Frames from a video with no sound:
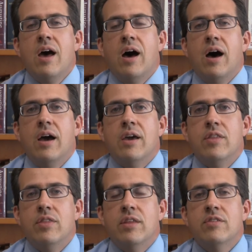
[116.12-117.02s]
Uh,
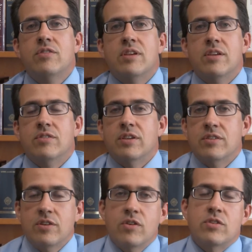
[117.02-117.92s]
and this is a
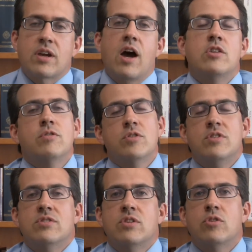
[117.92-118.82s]
series of
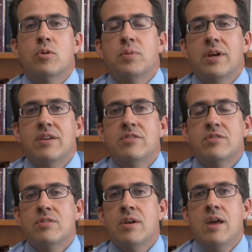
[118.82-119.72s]
controversies that took
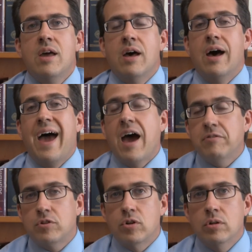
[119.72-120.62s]
place uh,
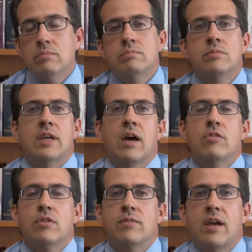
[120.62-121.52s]
after the
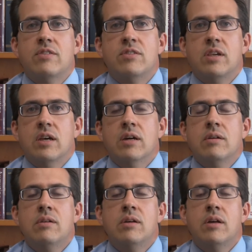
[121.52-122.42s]
Council of Nicaea,
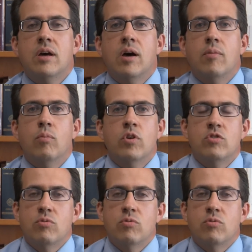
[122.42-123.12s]
um, which